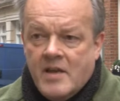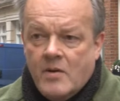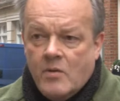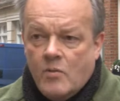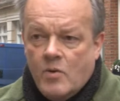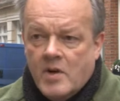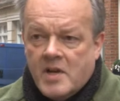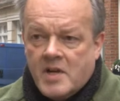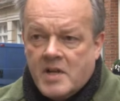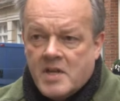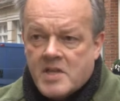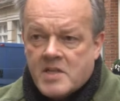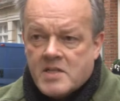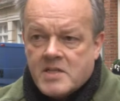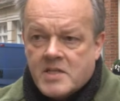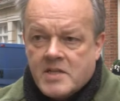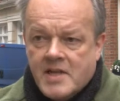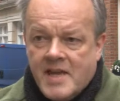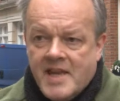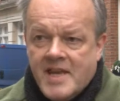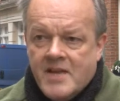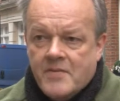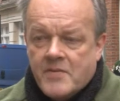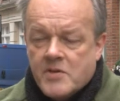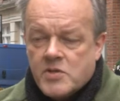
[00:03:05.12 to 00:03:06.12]
we're going
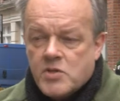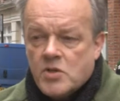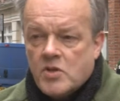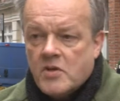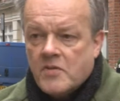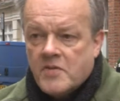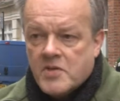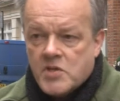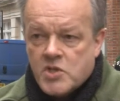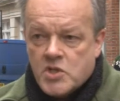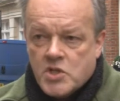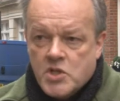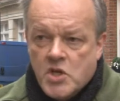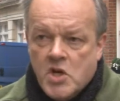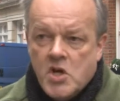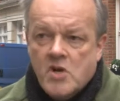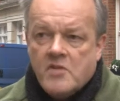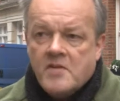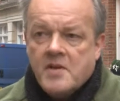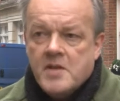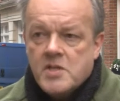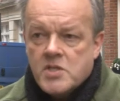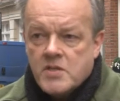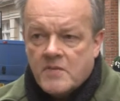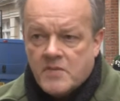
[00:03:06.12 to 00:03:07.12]
to hear the sort of the
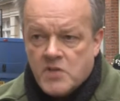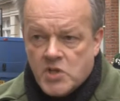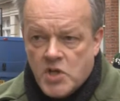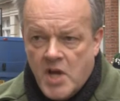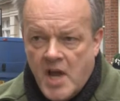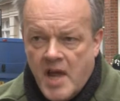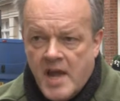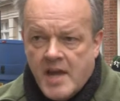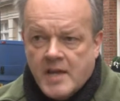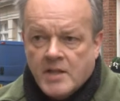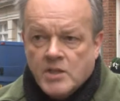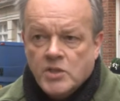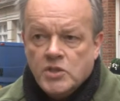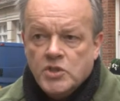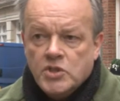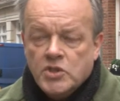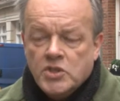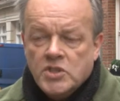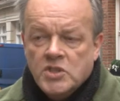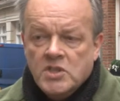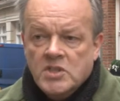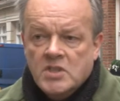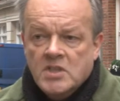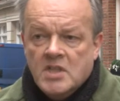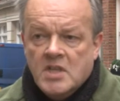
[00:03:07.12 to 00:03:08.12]
stirrings of change.
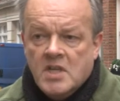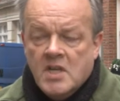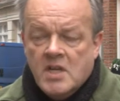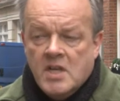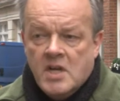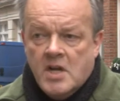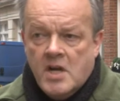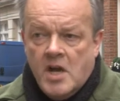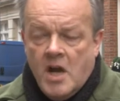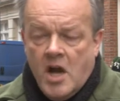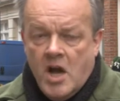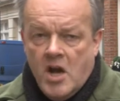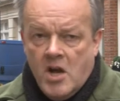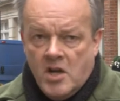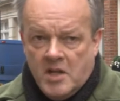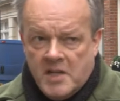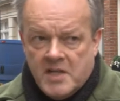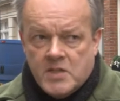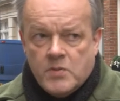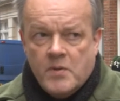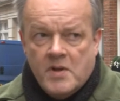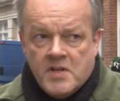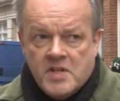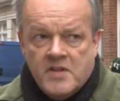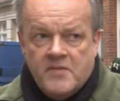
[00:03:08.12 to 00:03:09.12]
Early
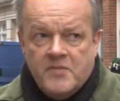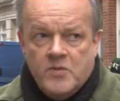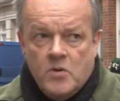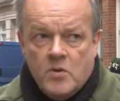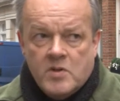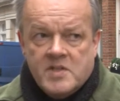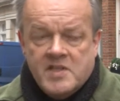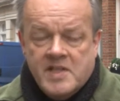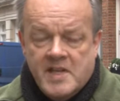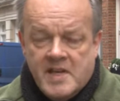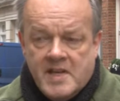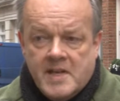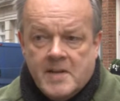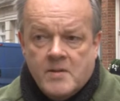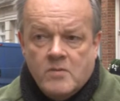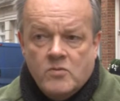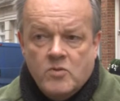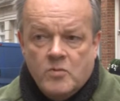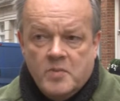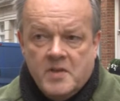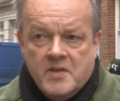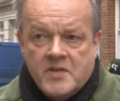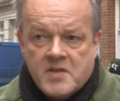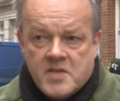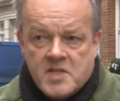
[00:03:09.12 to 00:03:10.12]
2014
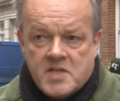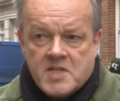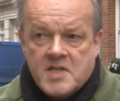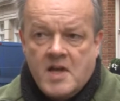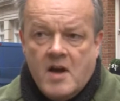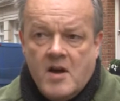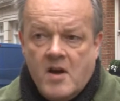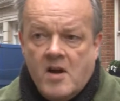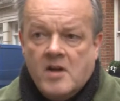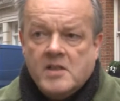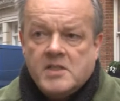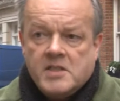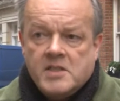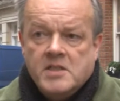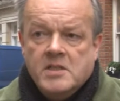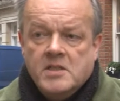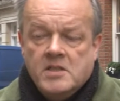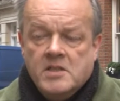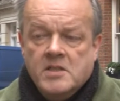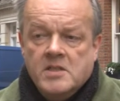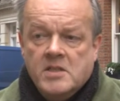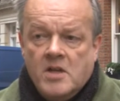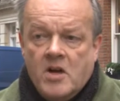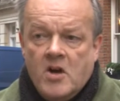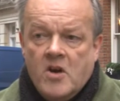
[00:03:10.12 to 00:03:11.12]
will be the start
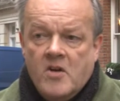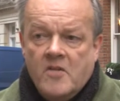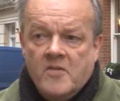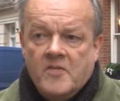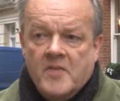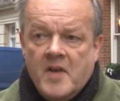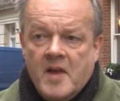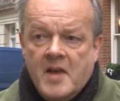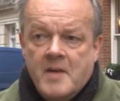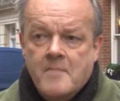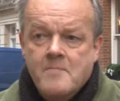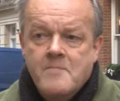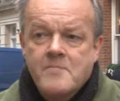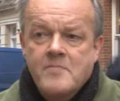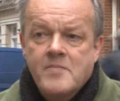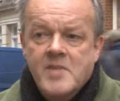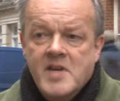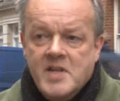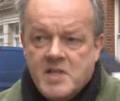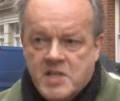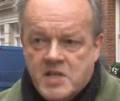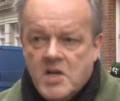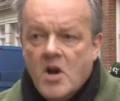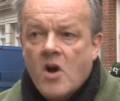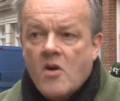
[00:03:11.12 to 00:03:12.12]
of a
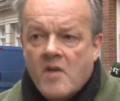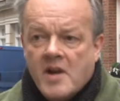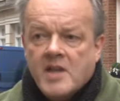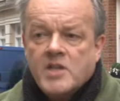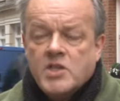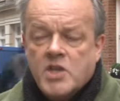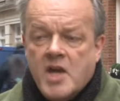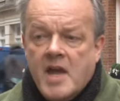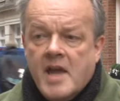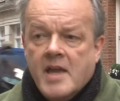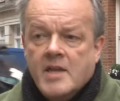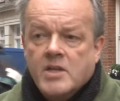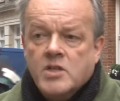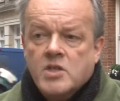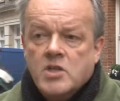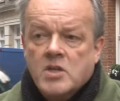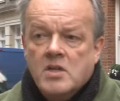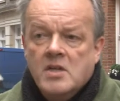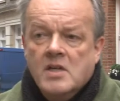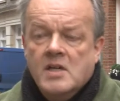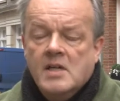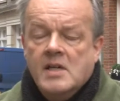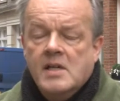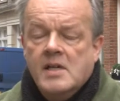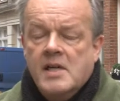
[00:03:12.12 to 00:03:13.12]
meteoric change,
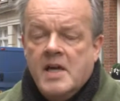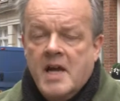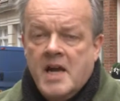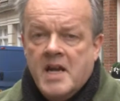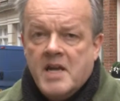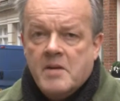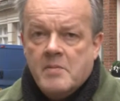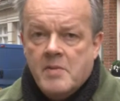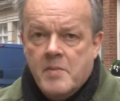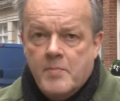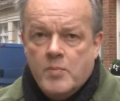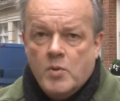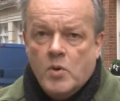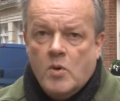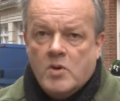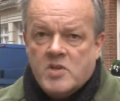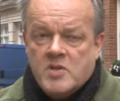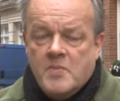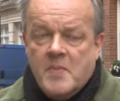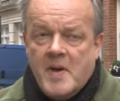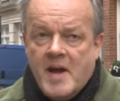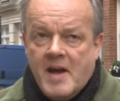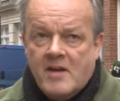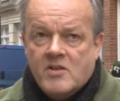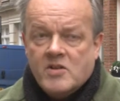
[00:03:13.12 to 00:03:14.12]
and it'll be brought
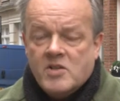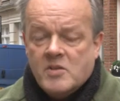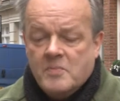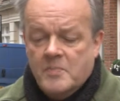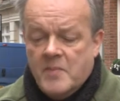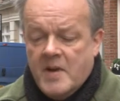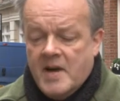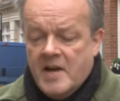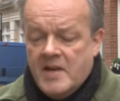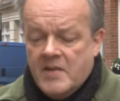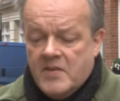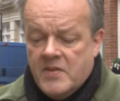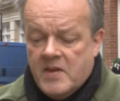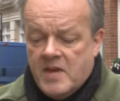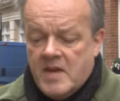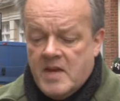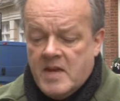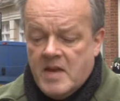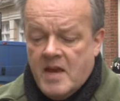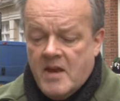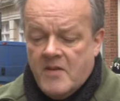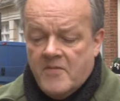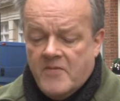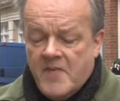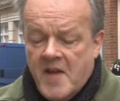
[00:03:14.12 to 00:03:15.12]
about by
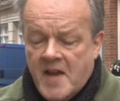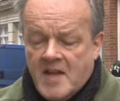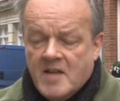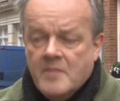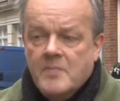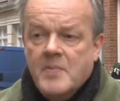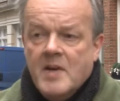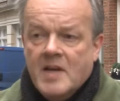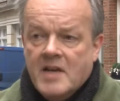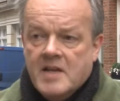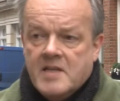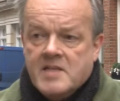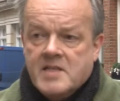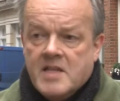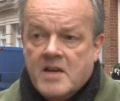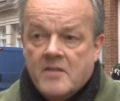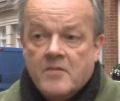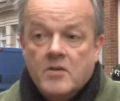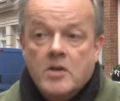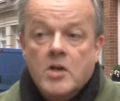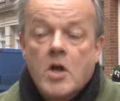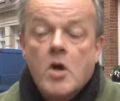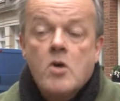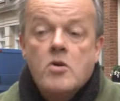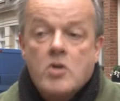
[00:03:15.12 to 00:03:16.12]
the availability of
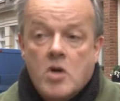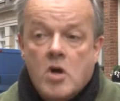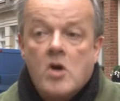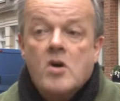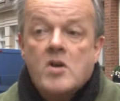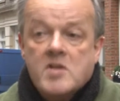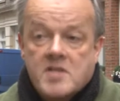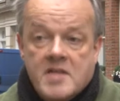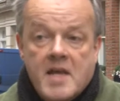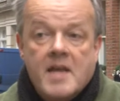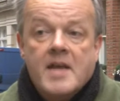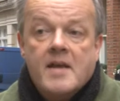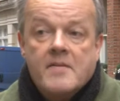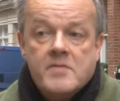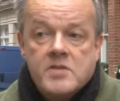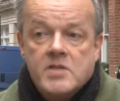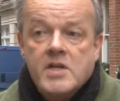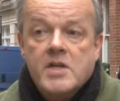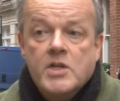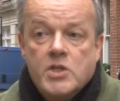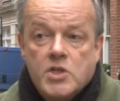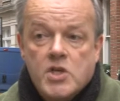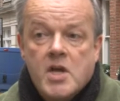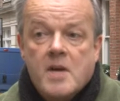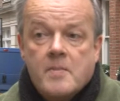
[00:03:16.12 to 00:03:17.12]
low-cost
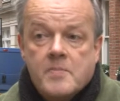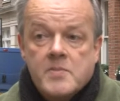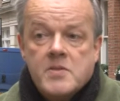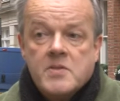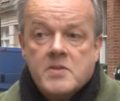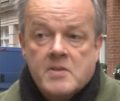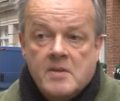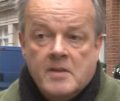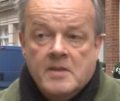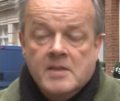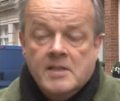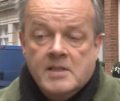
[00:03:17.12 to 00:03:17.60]
NFC chips.